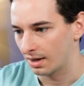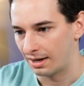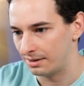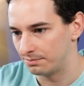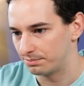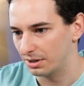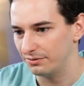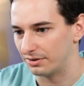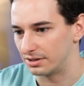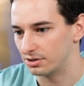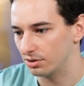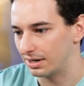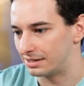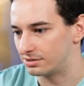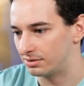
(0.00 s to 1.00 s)
And perfect.
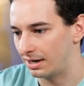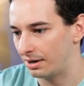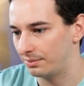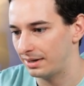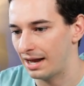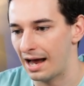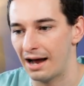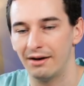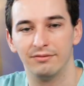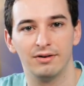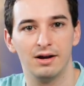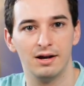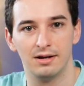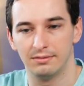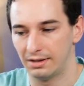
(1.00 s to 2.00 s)
Okay, so now we have
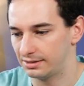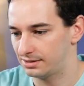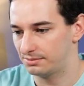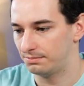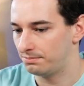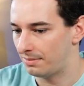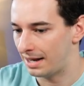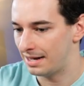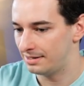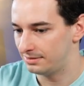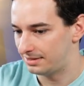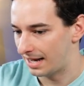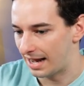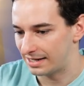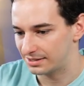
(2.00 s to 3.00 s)
this main
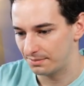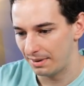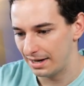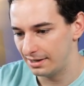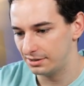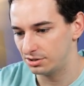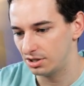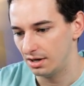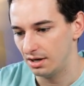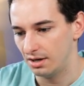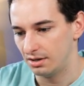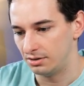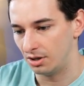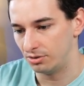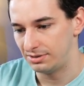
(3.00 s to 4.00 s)
task page.
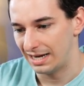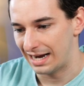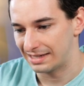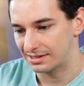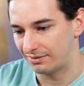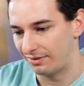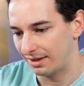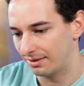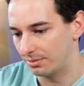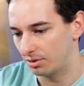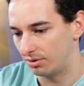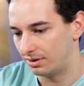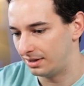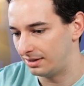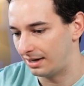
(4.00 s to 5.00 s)
No task
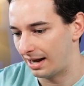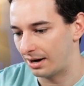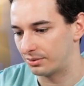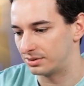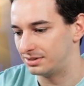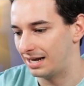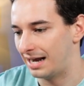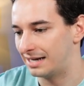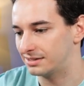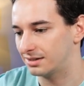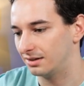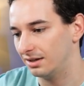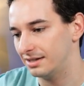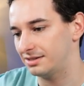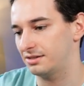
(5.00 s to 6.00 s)
available in our
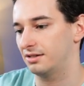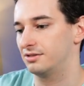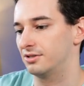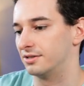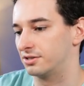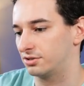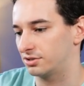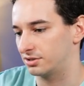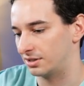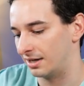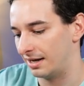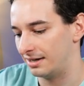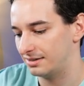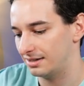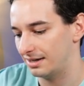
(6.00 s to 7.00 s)
task list. So let's
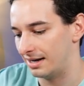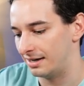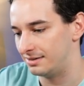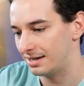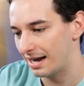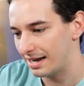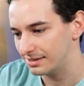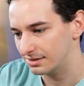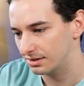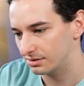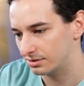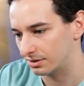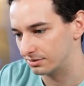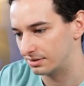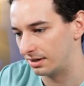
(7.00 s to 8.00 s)
create a task.
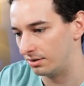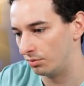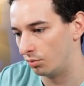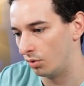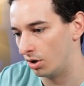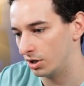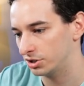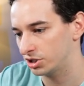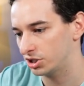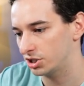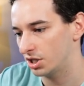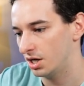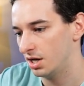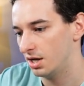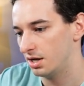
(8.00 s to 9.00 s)
So I'll say
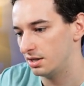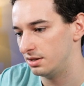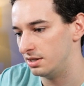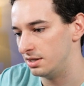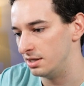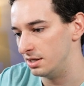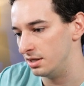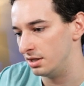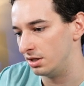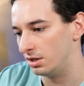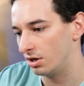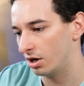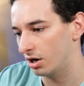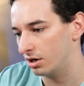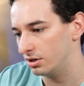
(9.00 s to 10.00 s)
wash the
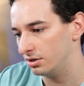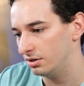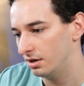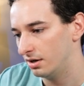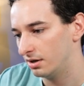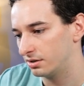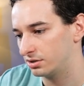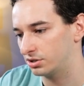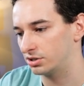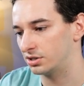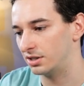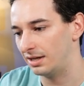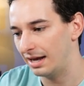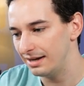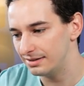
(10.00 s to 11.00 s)
car,
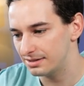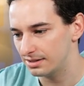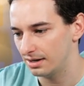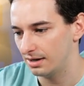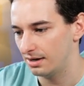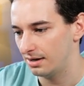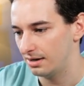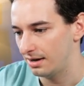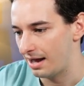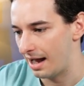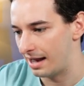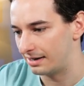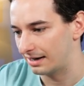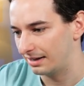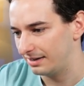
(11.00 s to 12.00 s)
create.
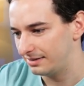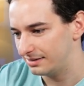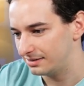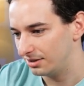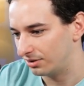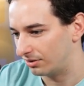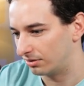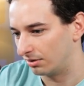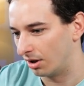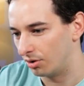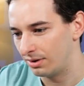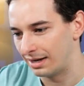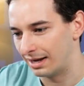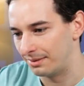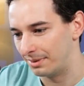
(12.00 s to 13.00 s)
And I like this little
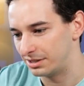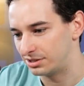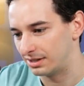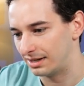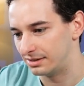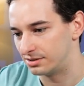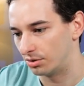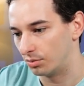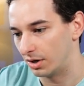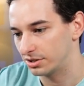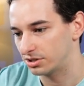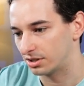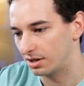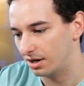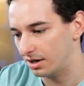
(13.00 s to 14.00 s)
loading animation again. So
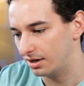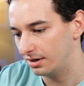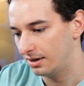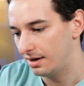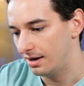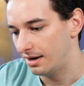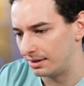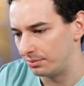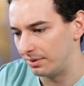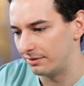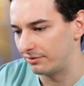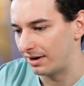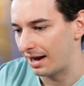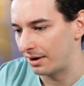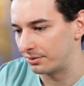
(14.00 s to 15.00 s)
wash the car. And then we
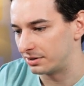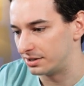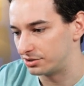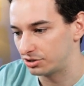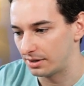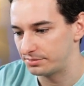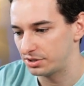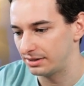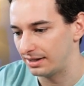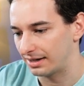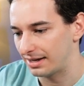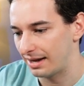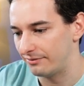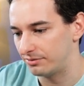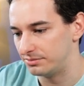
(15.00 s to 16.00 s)
have our description that
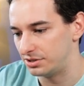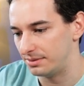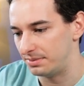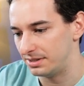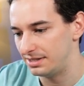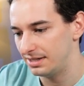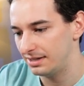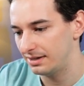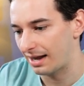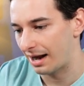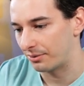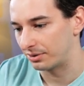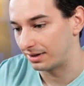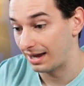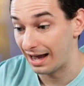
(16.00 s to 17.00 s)
came from GPT.
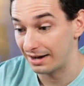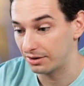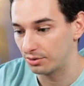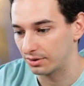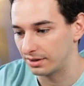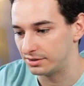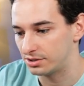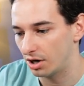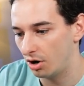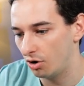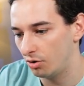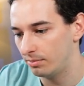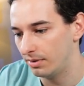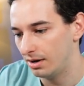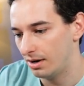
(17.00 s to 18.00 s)
Our category is
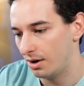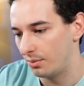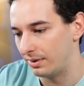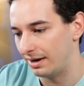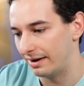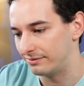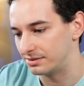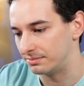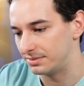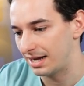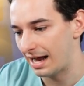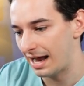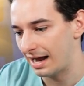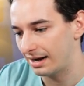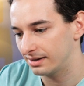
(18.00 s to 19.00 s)
home. We have some
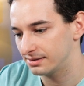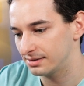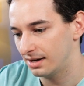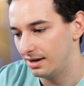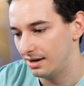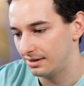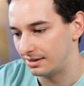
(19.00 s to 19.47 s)
tags.